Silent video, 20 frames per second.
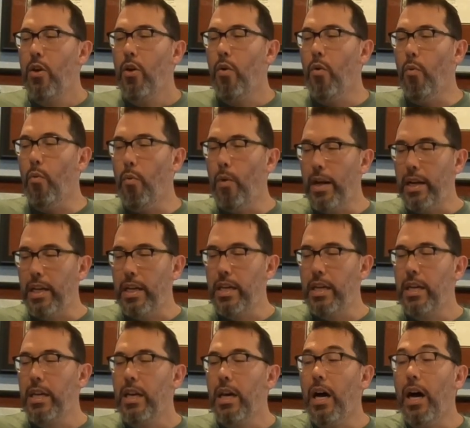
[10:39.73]
1,
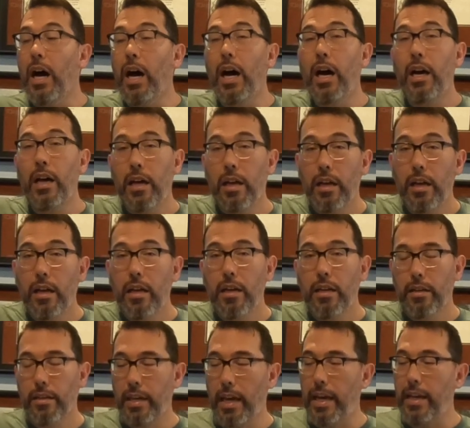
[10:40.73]
E,
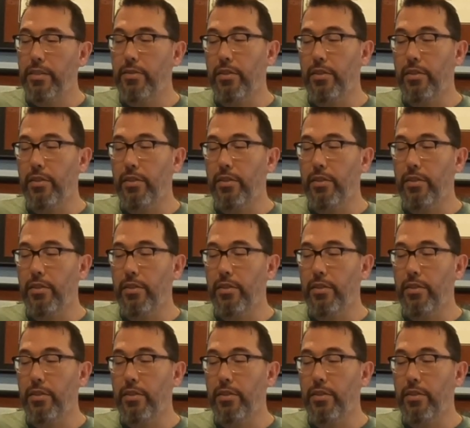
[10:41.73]
Okay,